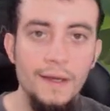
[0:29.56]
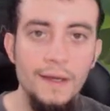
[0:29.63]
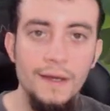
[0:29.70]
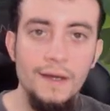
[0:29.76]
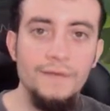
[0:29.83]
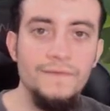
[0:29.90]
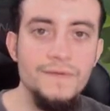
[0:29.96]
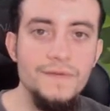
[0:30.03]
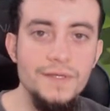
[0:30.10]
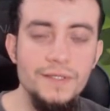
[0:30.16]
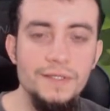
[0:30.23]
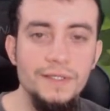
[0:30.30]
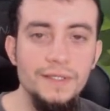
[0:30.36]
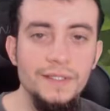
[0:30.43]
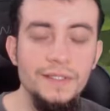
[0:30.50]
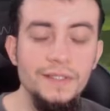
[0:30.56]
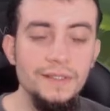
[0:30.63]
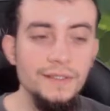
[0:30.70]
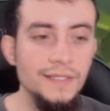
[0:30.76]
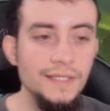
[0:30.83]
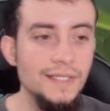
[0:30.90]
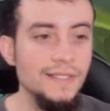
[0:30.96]
Our first card
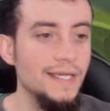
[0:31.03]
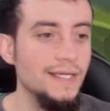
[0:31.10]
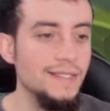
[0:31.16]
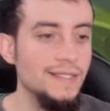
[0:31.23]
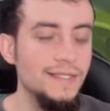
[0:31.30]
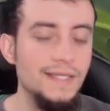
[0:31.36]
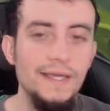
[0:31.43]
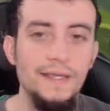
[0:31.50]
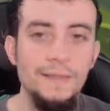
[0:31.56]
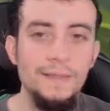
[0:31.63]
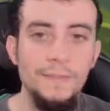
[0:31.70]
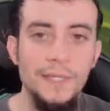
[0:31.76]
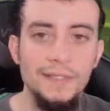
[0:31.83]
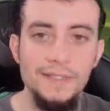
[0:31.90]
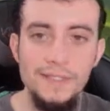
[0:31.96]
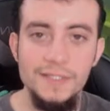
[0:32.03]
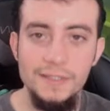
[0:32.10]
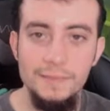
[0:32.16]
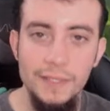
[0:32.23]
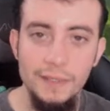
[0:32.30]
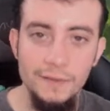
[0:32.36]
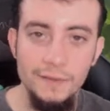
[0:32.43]
here is a 10 mana
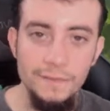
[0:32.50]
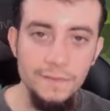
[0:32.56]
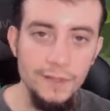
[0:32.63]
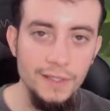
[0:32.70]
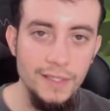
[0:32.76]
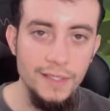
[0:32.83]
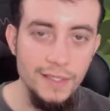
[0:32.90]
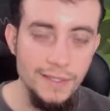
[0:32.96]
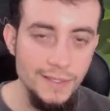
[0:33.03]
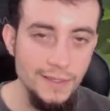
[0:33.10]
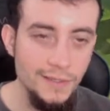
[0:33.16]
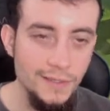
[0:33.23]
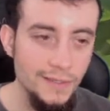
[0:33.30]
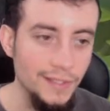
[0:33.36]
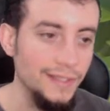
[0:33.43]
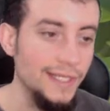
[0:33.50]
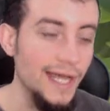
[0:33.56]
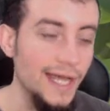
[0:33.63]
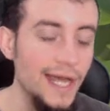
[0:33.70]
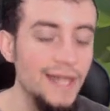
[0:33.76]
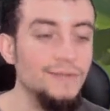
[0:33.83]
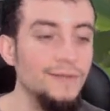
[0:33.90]
spell for Hunter, the
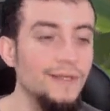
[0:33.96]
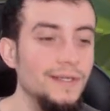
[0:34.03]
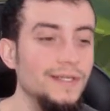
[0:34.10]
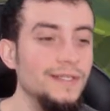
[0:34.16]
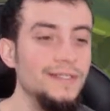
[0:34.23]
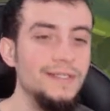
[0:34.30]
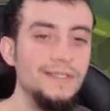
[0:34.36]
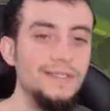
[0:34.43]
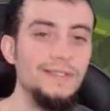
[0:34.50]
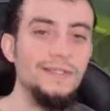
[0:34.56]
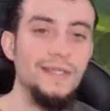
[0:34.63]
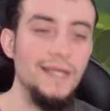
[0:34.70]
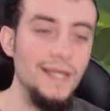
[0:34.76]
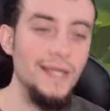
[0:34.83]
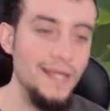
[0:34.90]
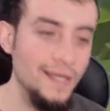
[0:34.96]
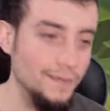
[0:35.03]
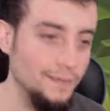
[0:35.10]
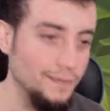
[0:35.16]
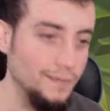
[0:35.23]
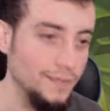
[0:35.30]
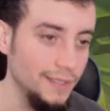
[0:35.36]
Nagron
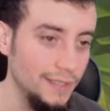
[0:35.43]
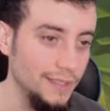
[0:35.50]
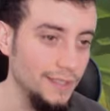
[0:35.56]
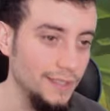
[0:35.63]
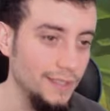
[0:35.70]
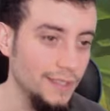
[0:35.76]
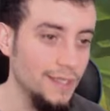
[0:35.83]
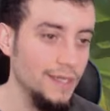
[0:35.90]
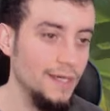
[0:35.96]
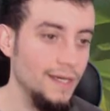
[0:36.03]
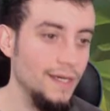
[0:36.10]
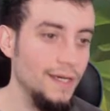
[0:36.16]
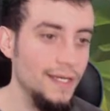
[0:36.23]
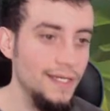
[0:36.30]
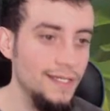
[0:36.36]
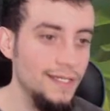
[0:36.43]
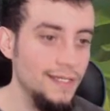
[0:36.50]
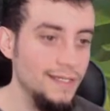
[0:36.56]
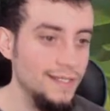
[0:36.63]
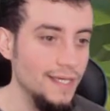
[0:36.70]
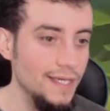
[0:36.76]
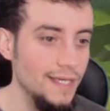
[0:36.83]
Slam. It
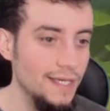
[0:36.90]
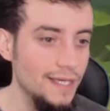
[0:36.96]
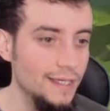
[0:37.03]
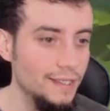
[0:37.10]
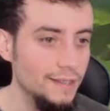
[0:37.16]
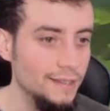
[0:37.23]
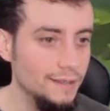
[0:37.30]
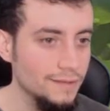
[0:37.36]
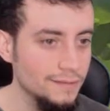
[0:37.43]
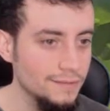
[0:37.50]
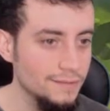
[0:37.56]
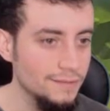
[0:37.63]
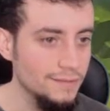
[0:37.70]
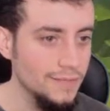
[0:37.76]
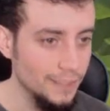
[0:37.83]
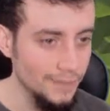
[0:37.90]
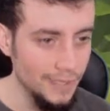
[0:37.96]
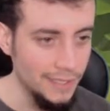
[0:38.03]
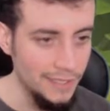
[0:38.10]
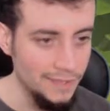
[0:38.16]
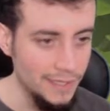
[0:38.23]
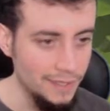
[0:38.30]
is a 10
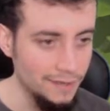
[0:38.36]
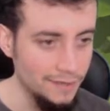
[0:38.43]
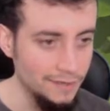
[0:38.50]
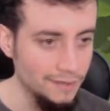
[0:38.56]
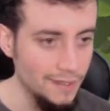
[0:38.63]
mana spell,